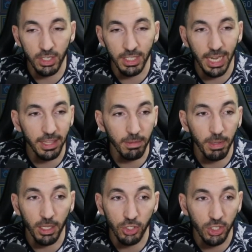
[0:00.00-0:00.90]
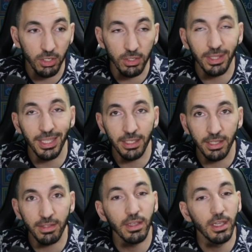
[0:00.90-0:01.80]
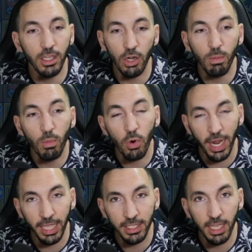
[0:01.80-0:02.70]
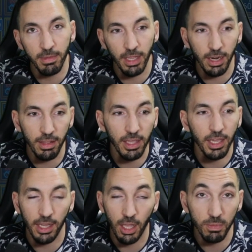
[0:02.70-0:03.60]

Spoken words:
like the Blood Shield, this is more end game than anything, and it helps